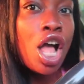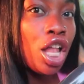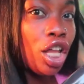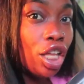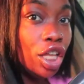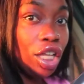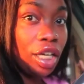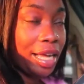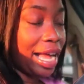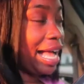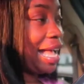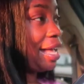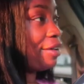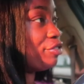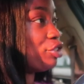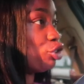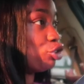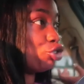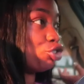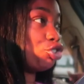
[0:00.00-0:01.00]
look, I
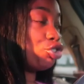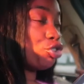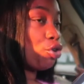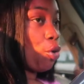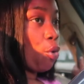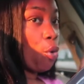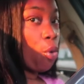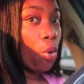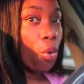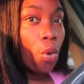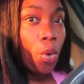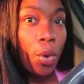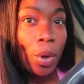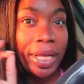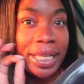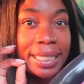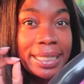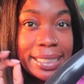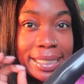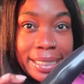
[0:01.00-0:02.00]
have no
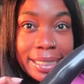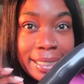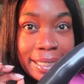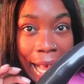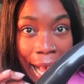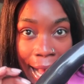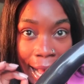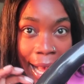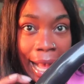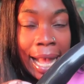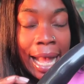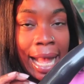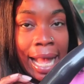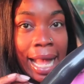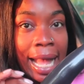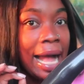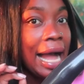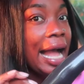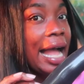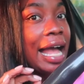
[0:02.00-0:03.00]
choice.
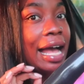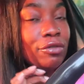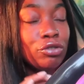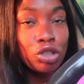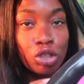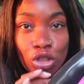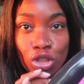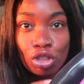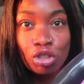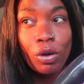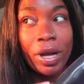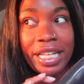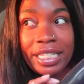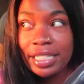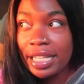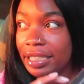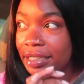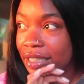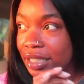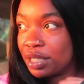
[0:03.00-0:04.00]
I have no choice
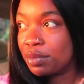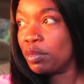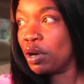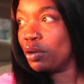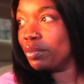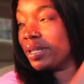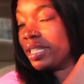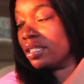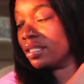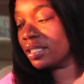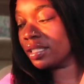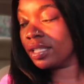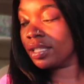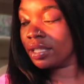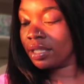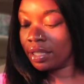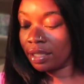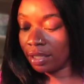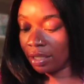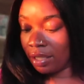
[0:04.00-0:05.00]
at this moment.
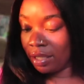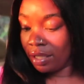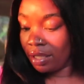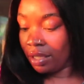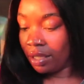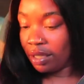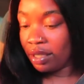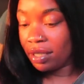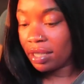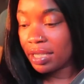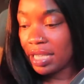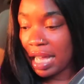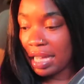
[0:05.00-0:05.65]
Cause